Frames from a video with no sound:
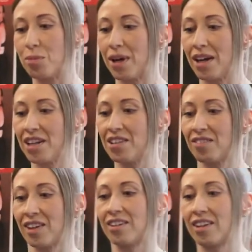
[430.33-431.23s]
a bit and you
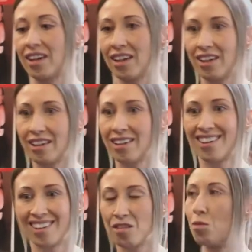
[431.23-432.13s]
feel like,
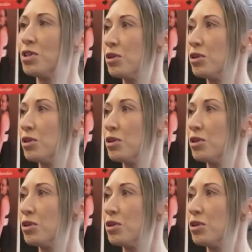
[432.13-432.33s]
what am I